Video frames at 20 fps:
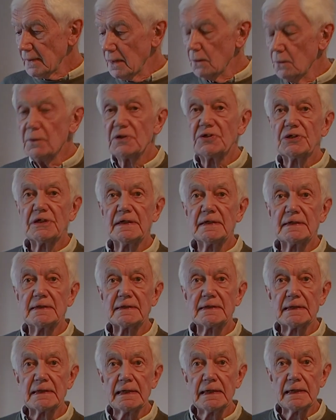which
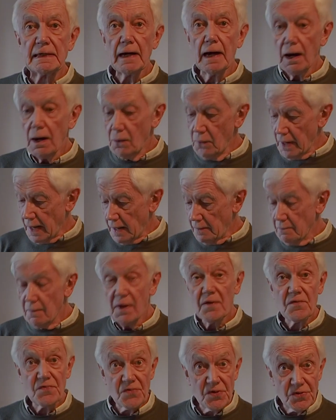is the OM
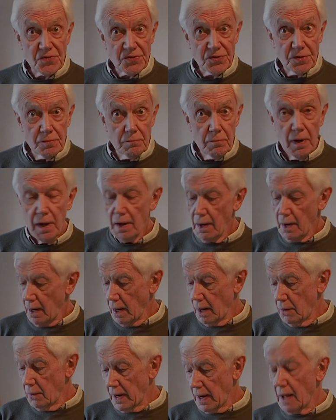system,
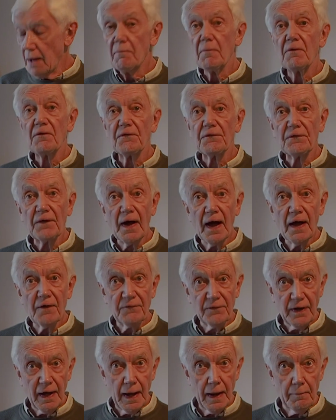OM5
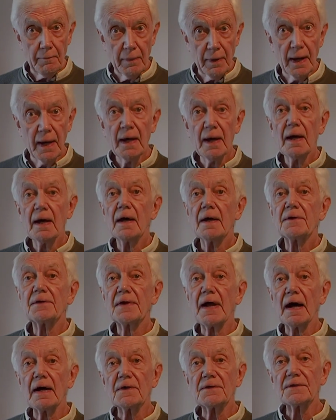camera,
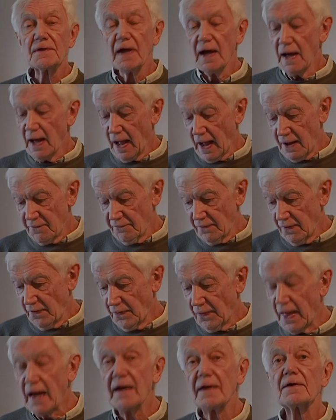does have
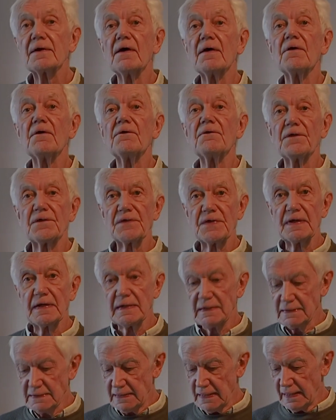that
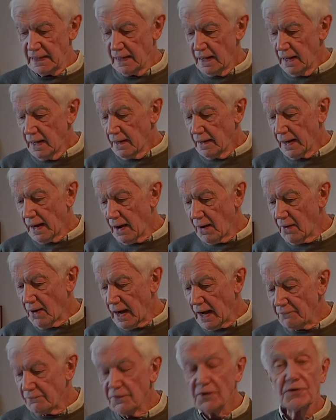facility. Now
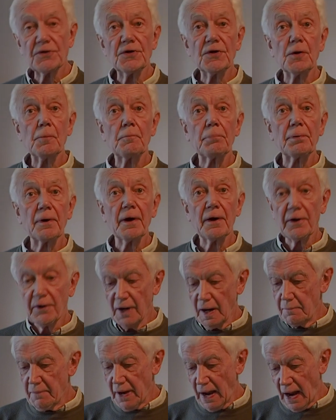I've got it on
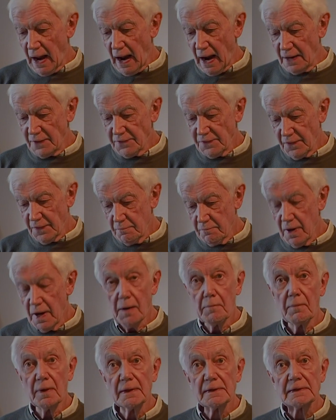program at the
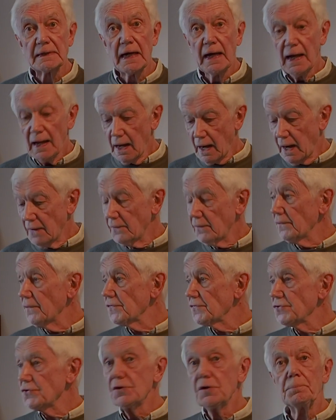moment, and on the
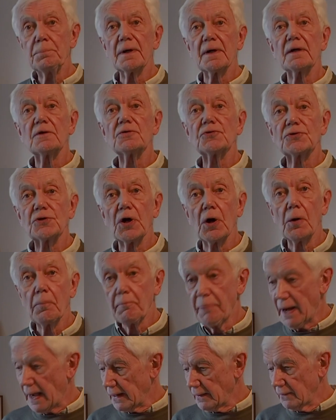super control
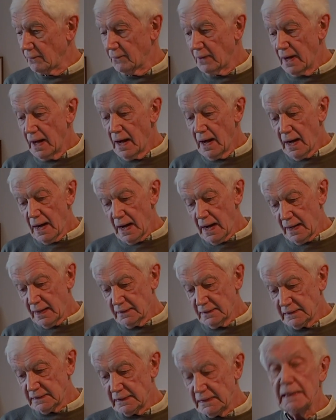panel I can
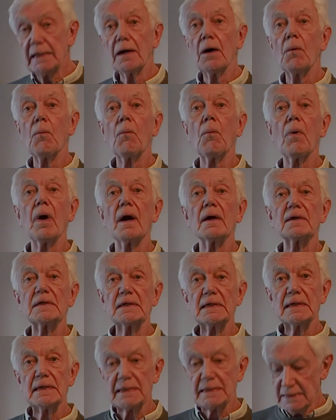see what
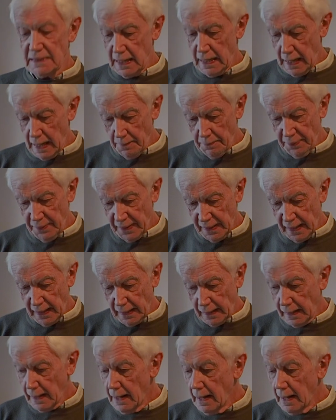is happening.